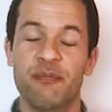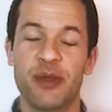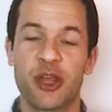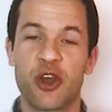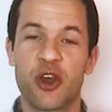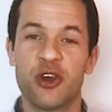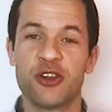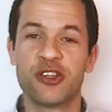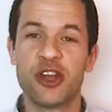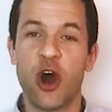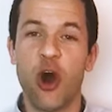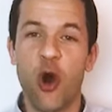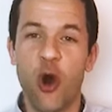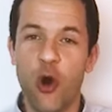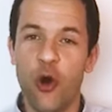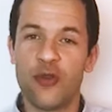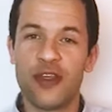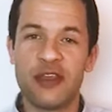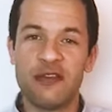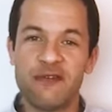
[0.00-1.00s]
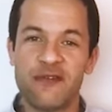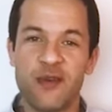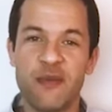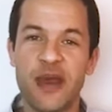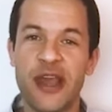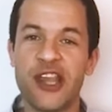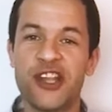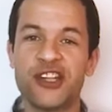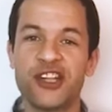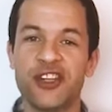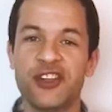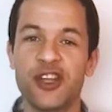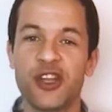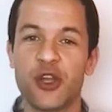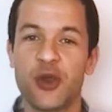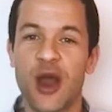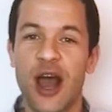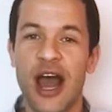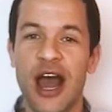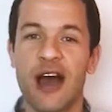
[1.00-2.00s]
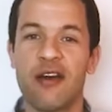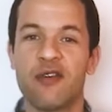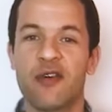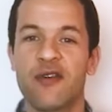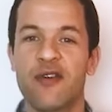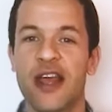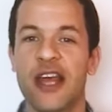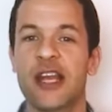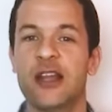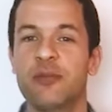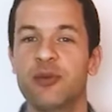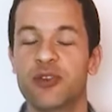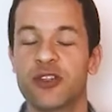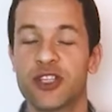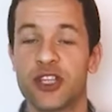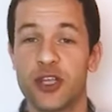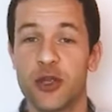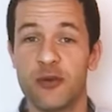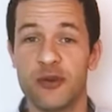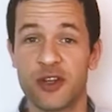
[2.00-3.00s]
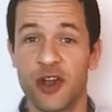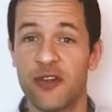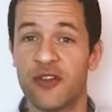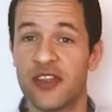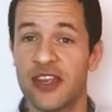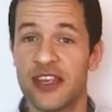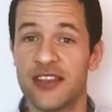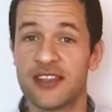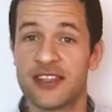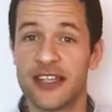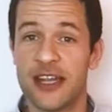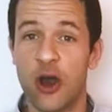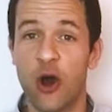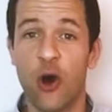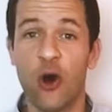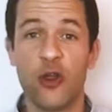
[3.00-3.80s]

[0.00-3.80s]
Because all the information that you have available to you is on the internet.